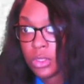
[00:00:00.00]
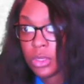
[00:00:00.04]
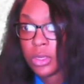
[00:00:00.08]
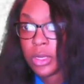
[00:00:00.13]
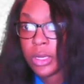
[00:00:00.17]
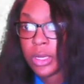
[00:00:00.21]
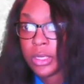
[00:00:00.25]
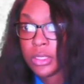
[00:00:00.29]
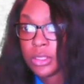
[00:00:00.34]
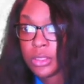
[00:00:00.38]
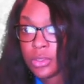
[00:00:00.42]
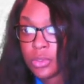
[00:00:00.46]
All
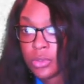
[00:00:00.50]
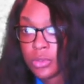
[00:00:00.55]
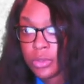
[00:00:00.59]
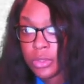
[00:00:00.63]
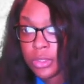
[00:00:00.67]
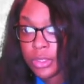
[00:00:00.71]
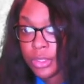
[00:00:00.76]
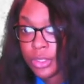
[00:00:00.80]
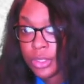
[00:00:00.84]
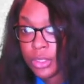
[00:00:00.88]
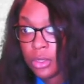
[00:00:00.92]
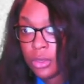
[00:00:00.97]
right, so
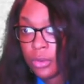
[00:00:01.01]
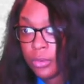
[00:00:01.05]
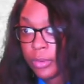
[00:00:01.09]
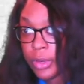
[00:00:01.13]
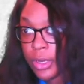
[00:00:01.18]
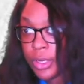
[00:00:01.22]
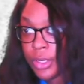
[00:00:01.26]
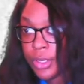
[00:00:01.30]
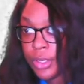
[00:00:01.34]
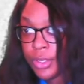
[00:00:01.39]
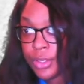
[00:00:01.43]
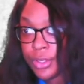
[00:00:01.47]
here you go
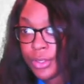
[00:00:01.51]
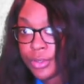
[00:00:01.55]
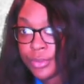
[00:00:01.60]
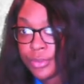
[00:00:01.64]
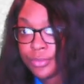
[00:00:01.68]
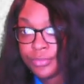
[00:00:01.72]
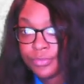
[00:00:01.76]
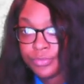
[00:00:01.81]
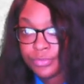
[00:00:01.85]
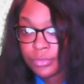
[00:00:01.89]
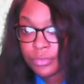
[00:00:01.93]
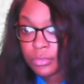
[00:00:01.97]
right here.
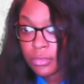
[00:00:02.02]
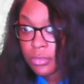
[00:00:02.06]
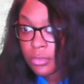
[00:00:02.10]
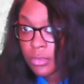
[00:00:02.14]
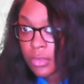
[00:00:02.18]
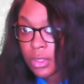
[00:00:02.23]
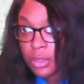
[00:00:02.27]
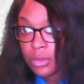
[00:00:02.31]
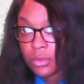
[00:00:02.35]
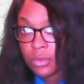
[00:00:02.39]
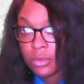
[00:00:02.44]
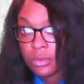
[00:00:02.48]

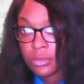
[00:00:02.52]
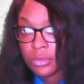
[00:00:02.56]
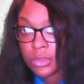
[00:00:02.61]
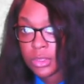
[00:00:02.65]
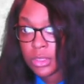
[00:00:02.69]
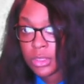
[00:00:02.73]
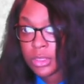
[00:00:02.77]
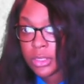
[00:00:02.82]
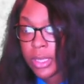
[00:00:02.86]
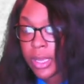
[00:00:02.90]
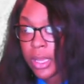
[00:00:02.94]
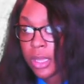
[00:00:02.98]

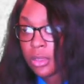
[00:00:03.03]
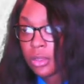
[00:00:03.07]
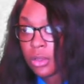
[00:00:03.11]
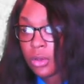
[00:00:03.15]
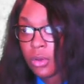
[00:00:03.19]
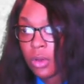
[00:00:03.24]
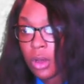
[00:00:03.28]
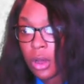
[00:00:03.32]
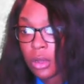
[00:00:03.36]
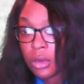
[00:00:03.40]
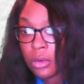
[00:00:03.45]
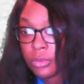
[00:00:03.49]
Just download
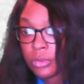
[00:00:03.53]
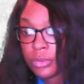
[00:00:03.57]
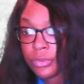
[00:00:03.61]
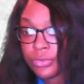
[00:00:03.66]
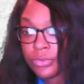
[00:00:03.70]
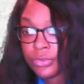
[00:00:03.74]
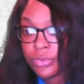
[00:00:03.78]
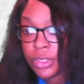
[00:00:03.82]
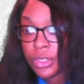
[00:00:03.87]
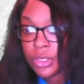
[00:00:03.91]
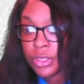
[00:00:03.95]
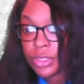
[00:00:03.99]
auto
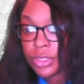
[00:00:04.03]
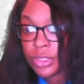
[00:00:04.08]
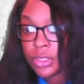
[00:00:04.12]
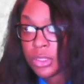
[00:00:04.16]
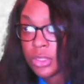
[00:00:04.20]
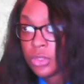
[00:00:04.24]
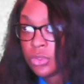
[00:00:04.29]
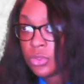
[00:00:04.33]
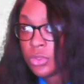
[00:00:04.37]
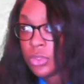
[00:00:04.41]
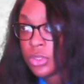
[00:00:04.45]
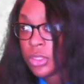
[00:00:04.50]
refresh and
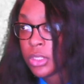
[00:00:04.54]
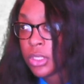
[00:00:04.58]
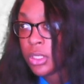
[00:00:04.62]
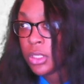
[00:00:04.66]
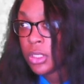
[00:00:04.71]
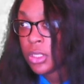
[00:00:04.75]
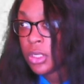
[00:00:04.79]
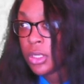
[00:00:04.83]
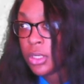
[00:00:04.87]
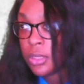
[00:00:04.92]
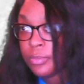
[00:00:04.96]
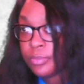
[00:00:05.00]
then you set it
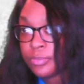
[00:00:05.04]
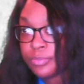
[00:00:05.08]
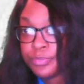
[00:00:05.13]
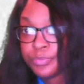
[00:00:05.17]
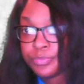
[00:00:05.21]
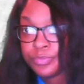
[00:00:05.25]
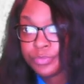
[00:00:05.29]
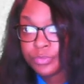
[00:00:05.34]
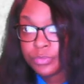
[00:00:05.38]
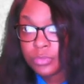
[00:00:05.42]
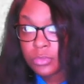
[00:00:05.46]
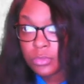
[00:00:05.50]
up
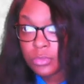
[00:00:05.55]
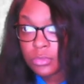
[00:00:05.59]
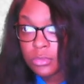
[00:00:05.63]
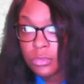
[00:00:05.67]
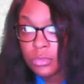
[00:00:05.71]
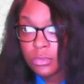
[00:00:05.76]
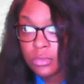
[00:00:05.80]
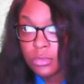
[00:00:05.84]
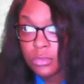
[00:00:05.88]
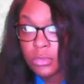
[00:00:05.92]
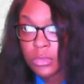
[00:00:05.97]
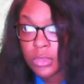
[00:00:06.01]

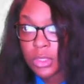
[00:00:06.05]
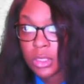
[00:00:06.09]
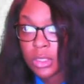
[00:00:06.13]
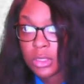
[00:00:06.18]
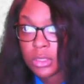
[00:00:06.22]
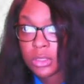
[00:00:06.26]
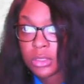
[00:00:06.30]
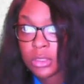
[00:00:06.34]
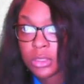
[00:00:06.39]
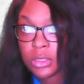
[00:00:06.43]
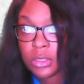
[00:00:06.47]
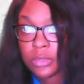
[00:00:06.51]

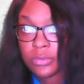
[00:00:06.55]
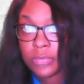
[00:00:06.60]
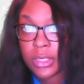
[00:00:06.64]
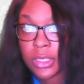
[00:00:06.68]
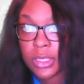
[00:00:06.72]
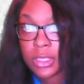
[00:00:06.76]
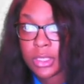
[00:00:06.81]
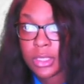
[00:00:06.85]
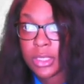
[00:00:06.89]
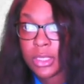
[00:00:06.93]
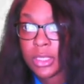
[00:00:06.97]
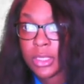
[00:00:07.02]
and stuff
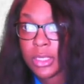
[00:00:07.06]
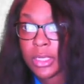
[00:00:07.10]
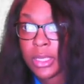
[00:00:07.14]
like that.